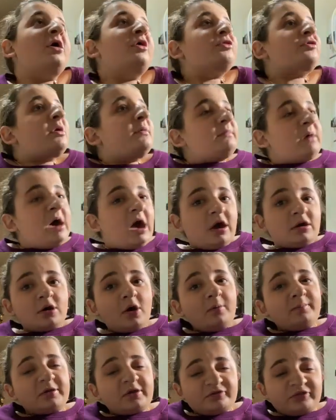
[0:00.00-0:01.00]
tomorrow
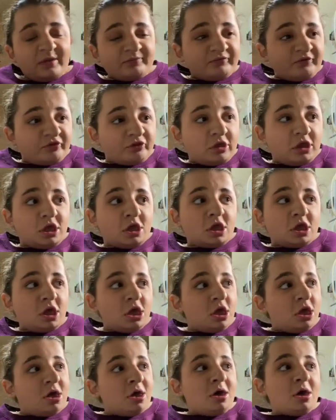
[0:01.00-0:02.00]
because I'm just like,
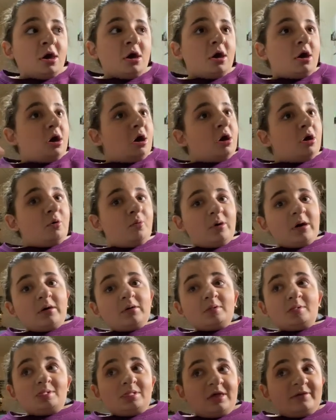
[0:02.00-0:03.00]
oh,
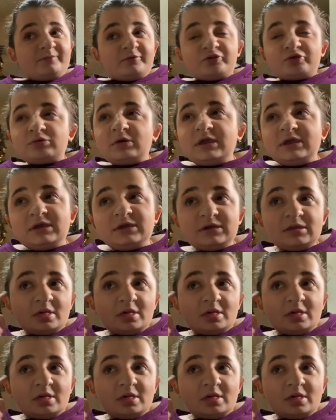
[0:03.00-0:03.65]
well, life is great.